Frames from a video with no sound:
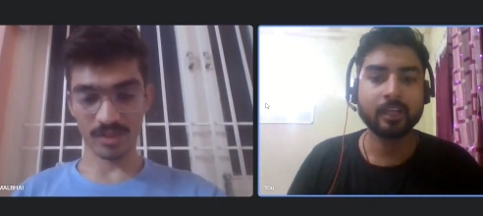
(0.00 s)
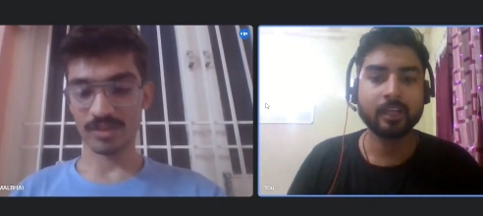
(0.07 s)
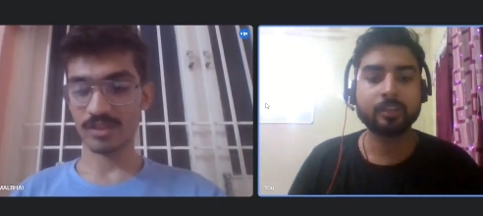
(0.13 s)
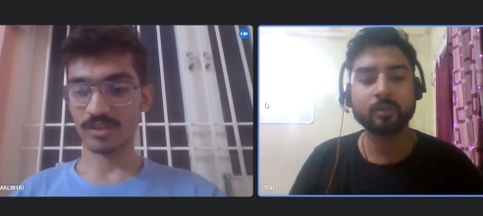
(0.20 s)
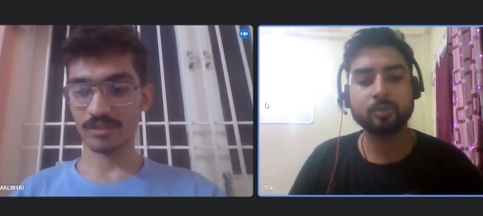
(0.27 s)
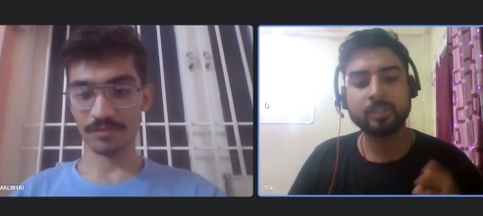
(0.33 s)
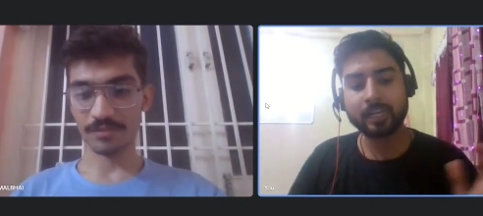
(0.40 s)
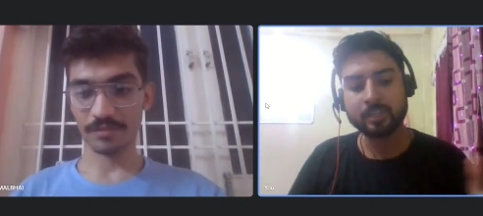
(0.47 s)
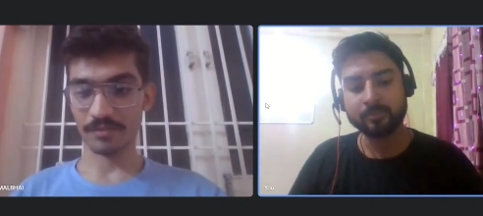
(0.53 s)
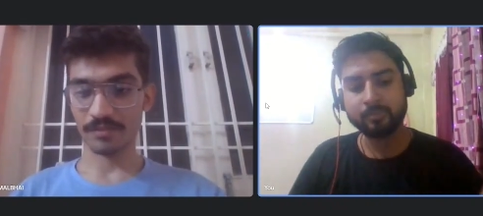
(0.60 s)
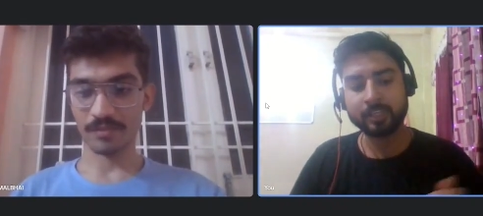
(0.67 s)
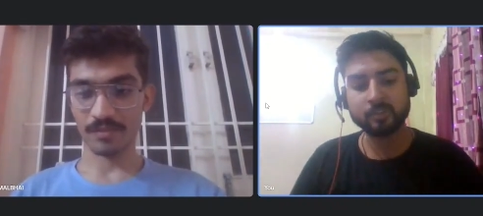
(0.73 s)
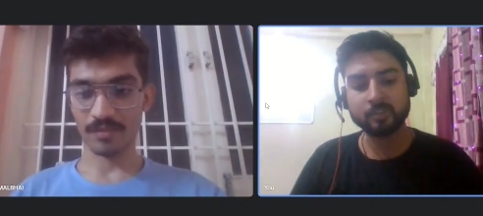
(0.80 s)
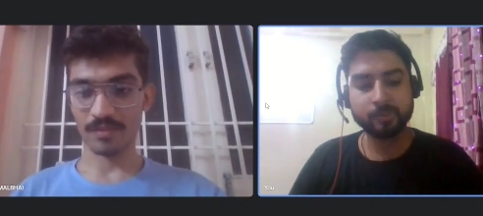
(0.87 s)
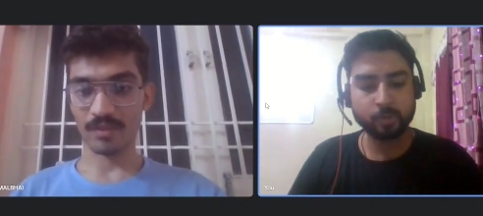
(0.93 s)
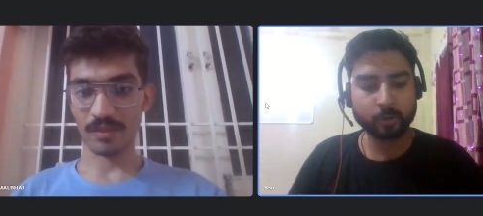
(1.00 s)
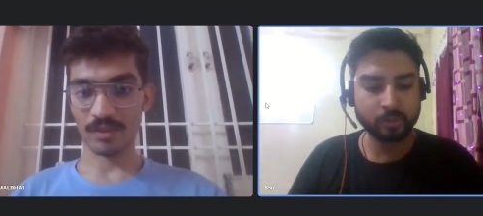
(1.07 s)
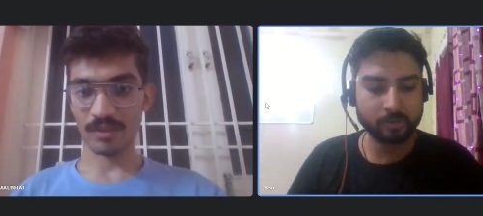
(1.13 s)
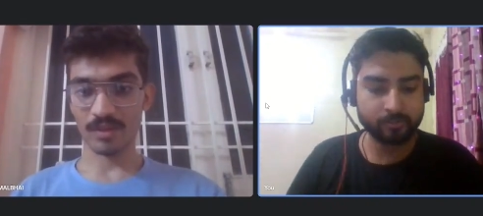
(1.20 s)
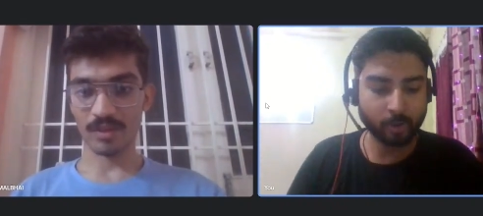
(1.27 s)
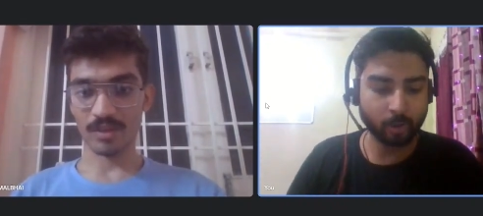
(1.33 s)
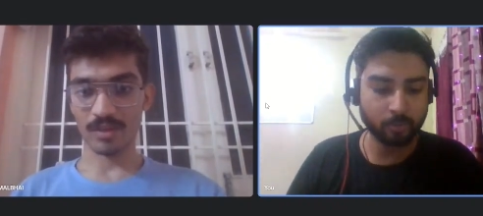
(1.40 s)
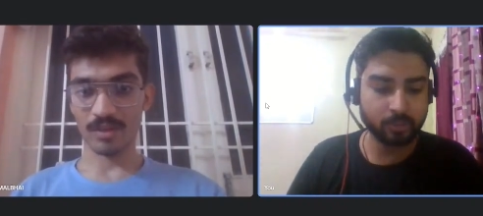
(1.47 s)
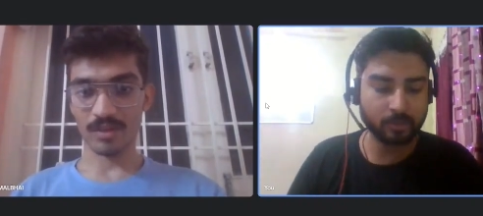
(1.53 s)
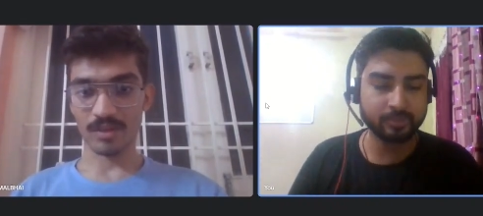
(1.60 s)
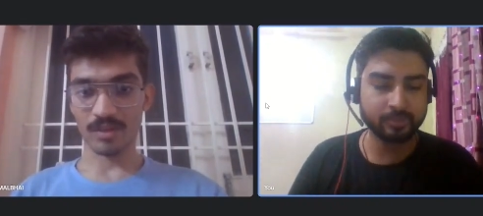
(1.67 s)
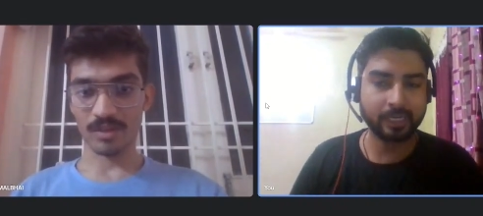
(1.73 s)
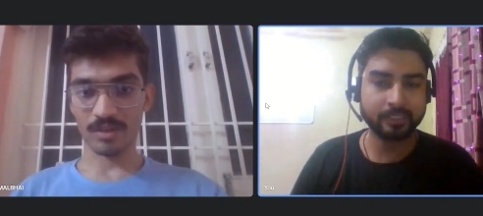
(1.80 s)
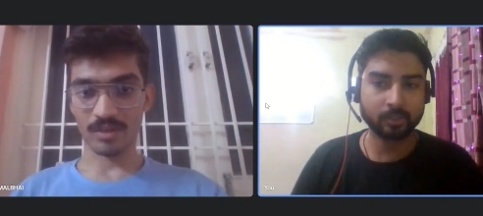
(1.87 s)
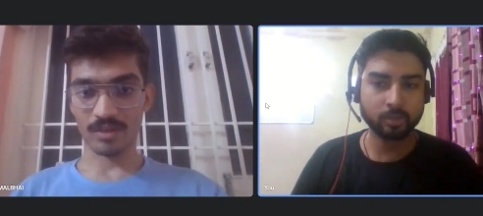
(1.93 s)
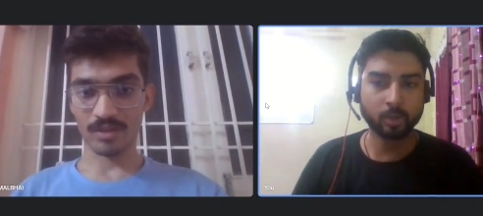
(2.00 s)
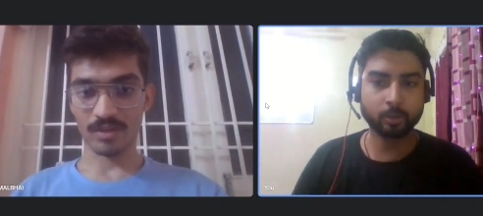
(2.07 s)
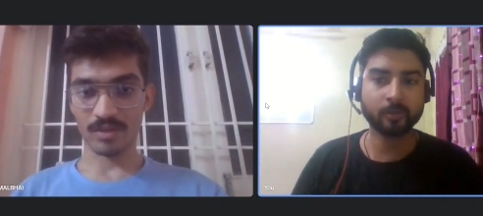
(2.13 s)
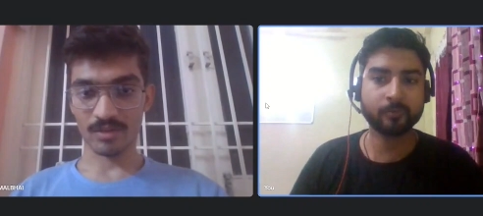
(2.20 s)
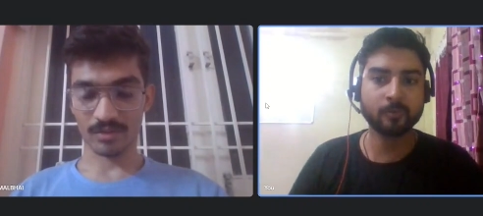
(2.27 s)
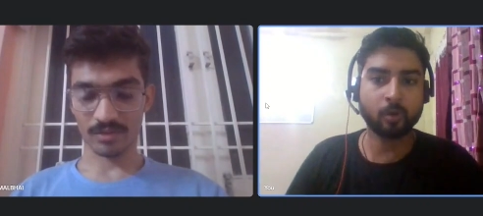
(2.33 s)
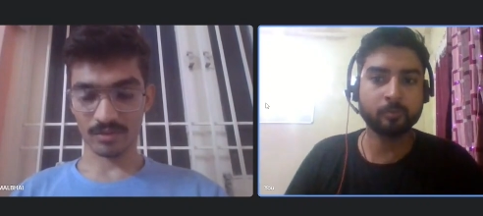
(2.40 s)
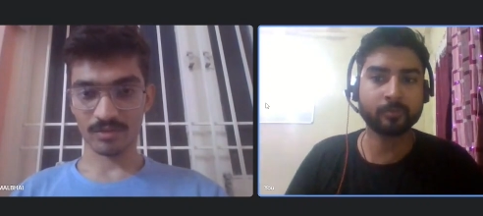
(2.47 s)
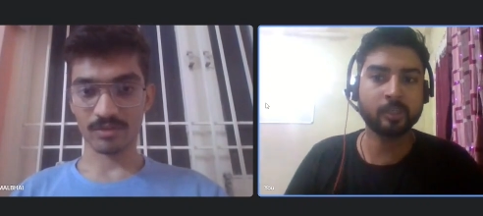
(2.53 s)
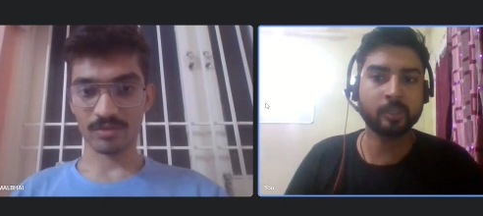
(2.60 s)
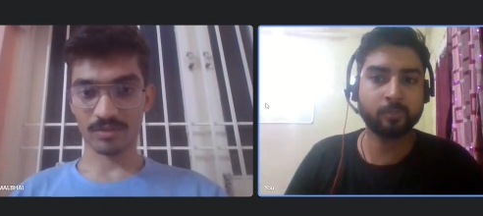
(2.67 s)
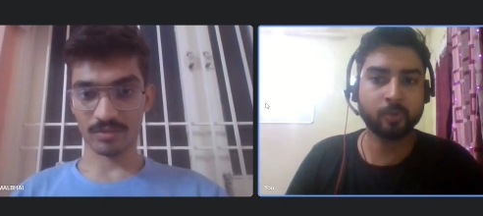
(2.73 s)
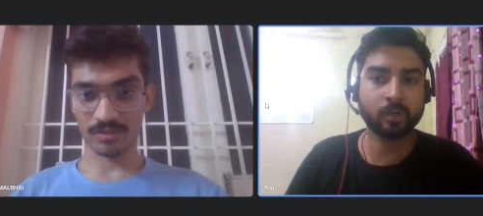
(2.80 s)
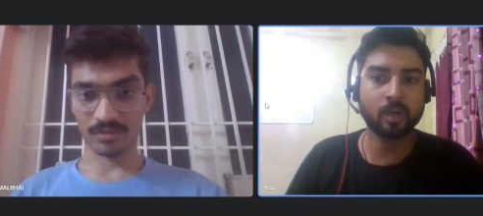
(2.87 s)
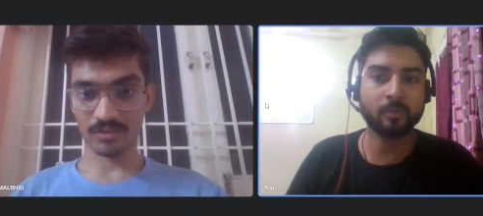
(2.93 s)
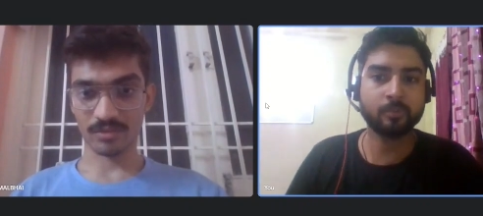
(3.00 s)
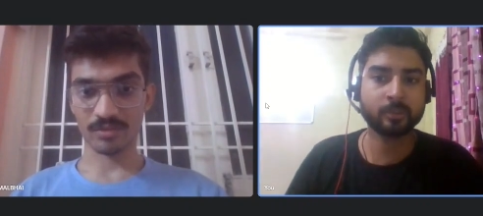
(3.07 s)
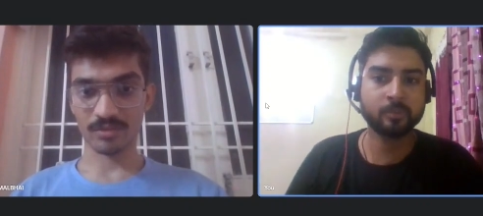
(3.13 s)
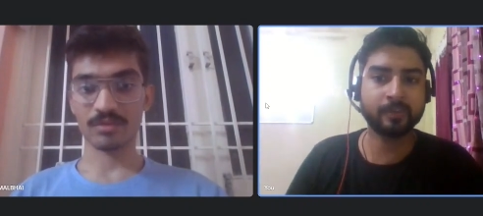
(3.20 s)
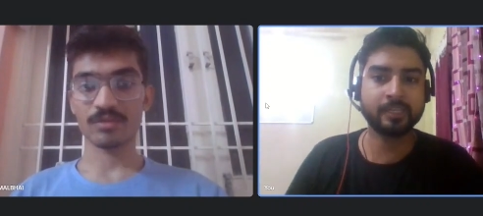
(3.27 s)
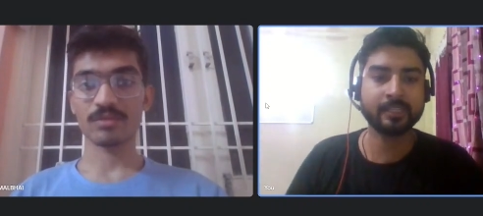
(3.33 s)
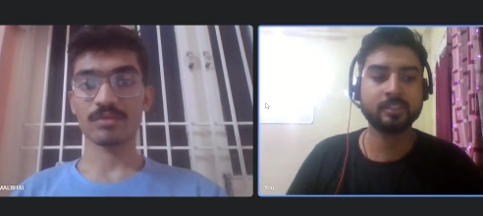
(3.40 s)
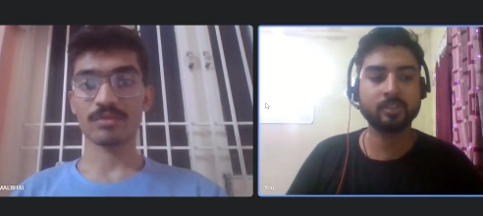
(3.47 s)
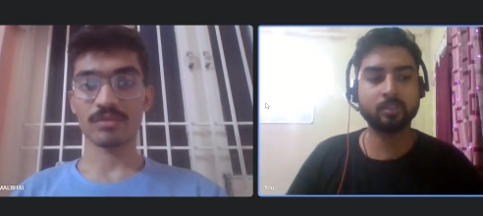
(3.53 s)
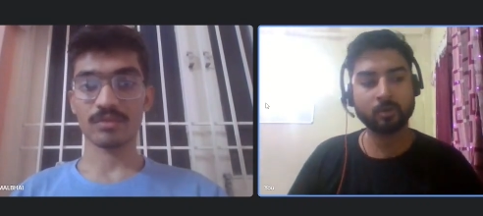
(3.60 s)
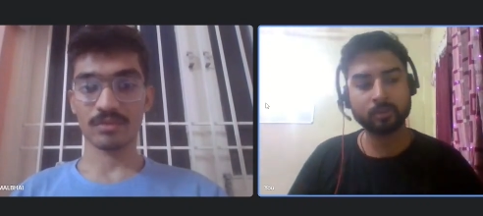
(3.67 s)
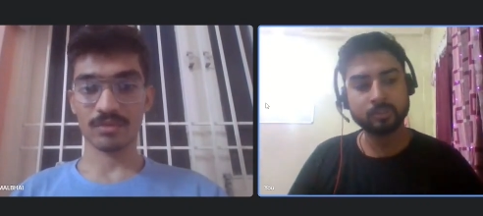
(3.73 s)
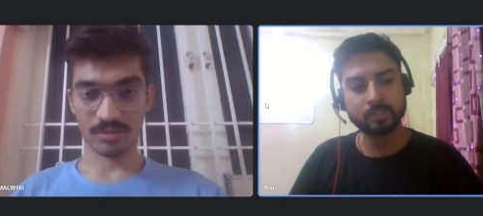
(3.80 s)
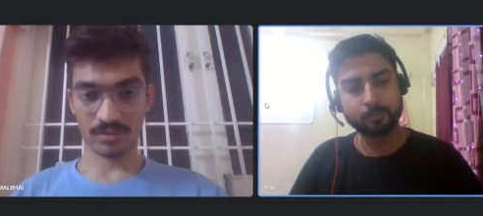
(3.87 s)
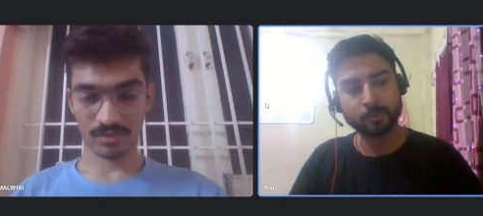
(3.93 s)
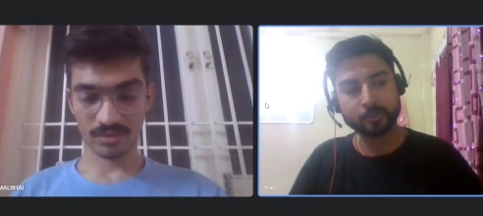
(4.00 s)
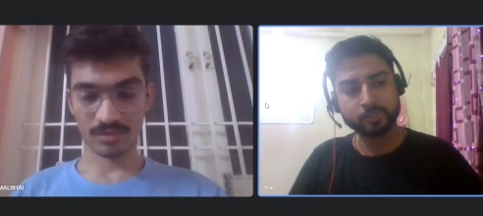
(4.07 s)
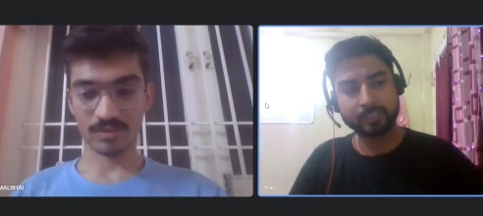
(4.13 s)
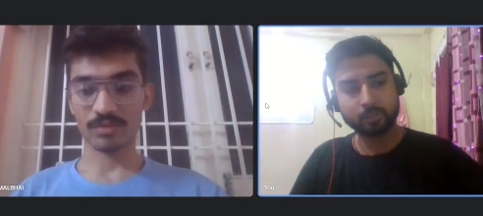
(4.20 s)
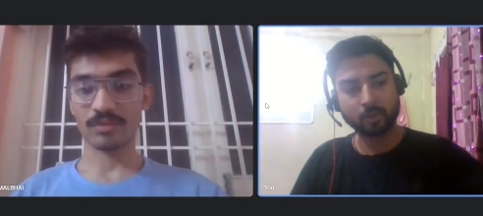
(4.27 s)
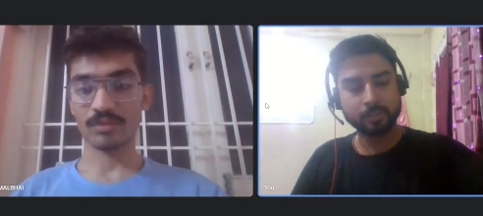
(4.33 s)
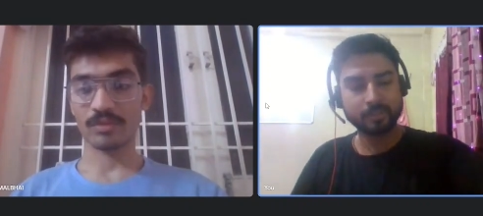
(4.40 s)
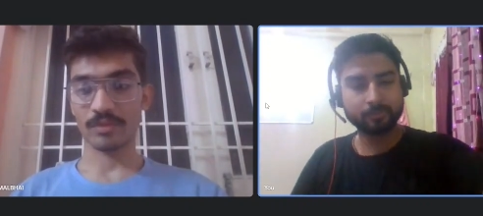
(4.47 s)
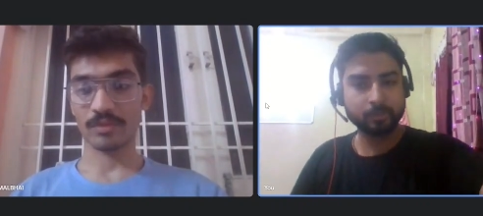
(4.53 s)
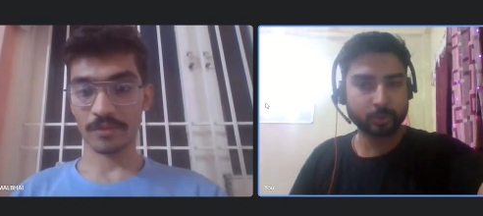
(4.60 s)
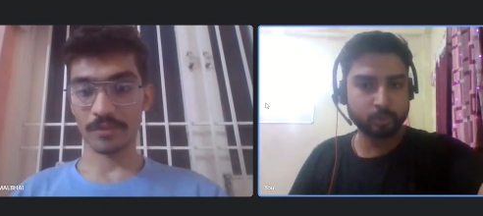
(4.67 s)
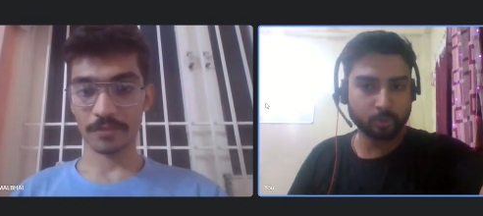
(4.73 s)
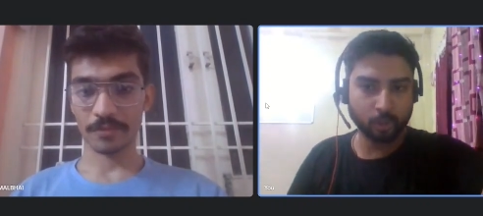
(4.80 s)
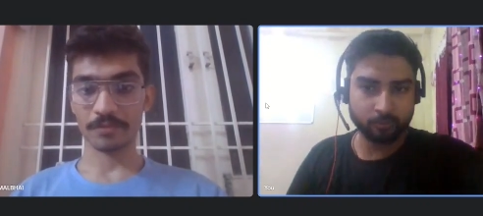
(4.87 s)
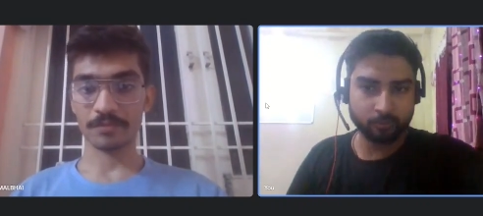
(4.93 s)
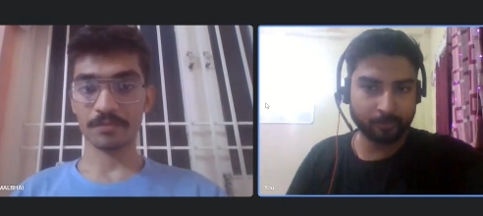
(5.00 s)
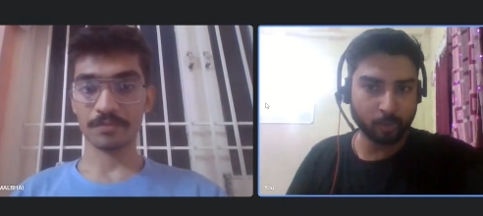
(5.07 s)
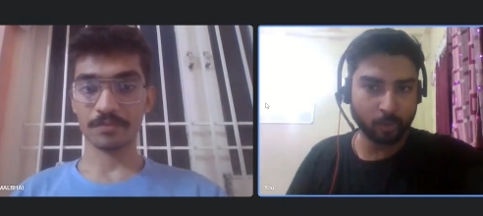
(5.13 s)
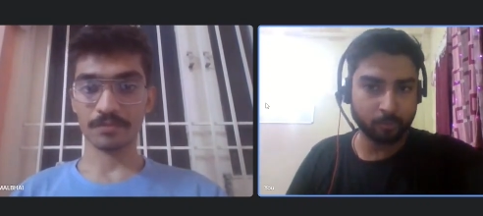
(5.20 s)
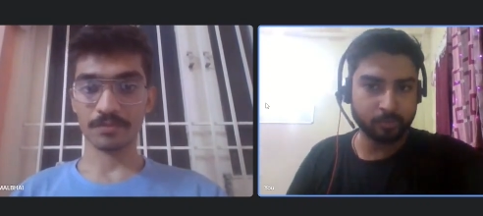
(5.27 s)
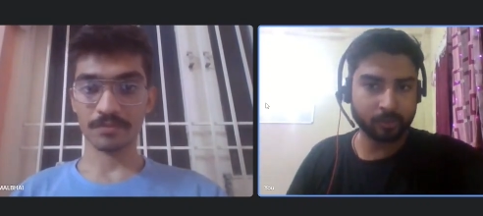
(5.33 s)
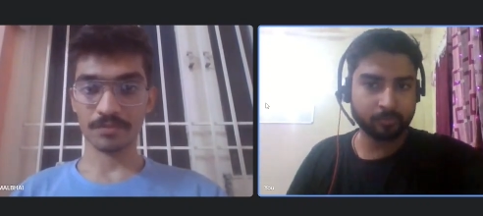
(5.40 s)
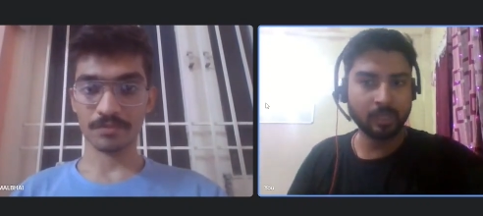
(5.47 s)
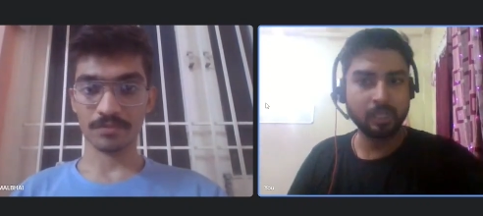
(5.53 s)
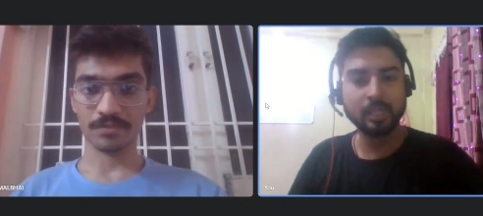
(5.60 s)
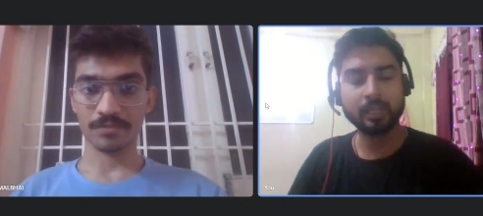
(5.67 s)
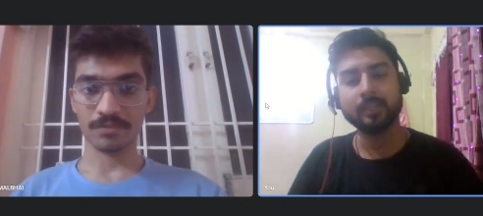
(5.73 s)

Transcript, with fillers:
Speaker 1: So that brings me to one problem that a lot of competitive programmers face. So suppose they're not able to solve a problem.